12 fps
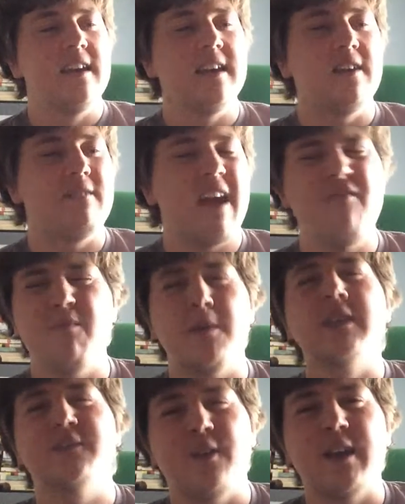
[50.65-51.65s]
You know,
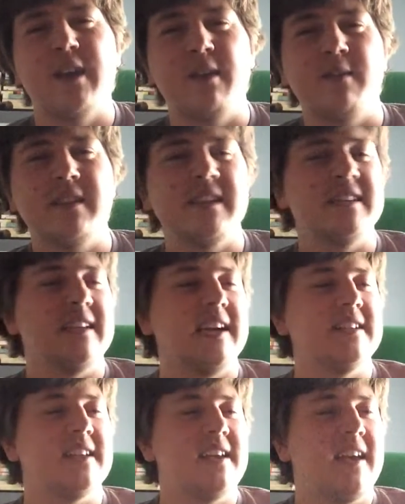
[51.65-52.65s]
everybody's fucking got one these
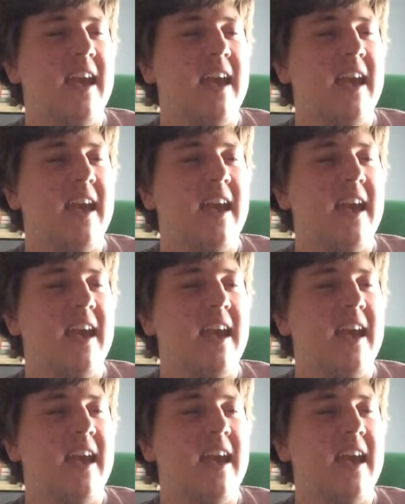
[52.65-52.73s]
days.